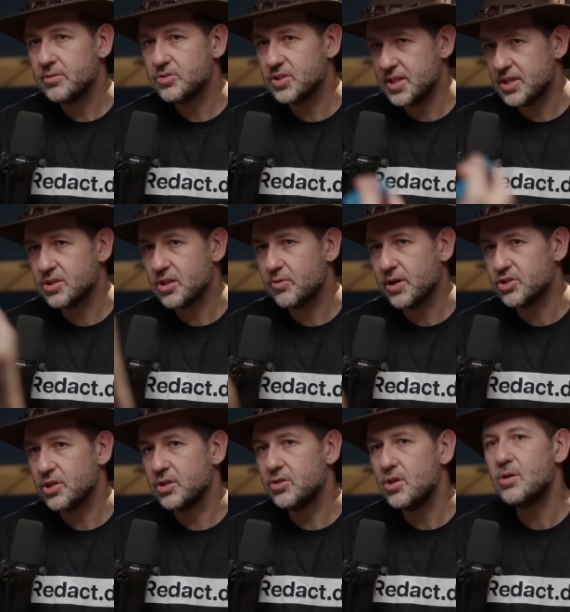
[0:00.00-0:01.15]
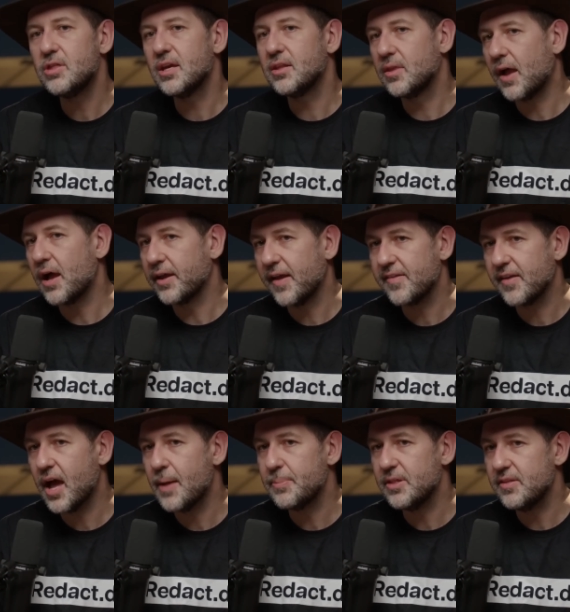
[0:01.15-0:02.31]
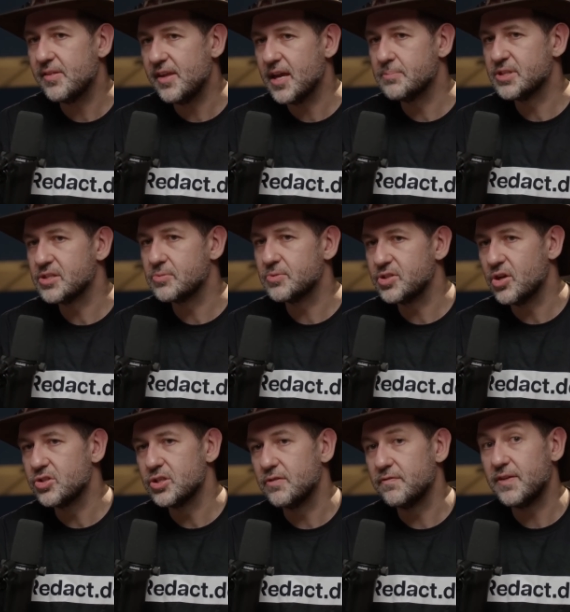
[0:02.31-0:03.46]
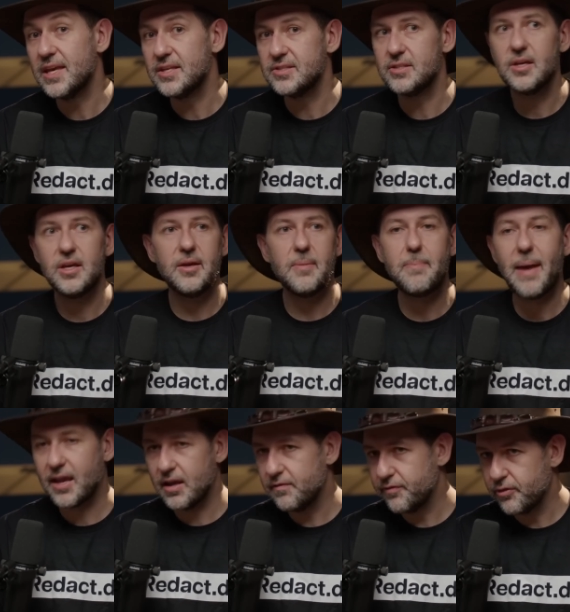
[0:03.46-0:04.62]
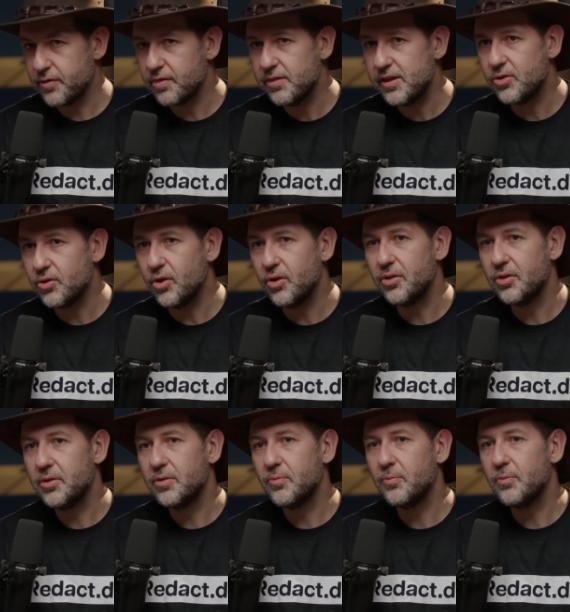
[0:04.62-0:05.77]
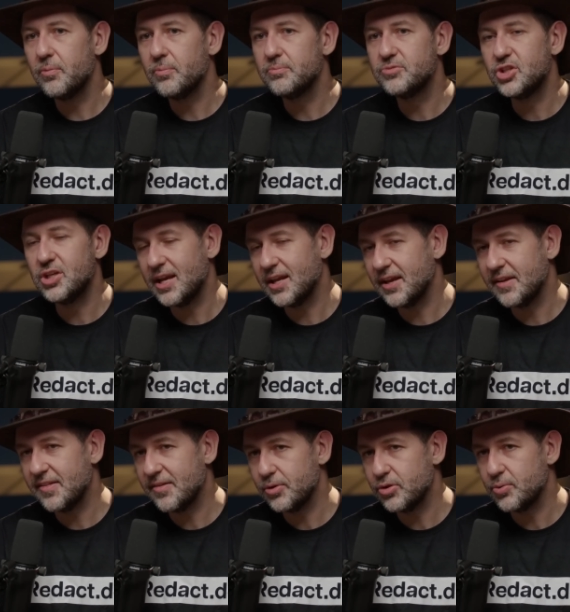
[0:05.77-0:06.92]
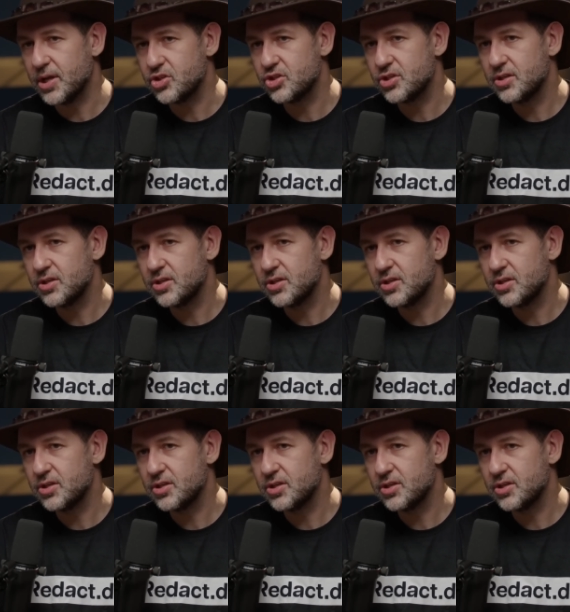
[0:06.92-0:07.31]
Just answer the question. Do you think Doc has a copy of the DMs as a result of his back and forth legal shenanigans with Twitch?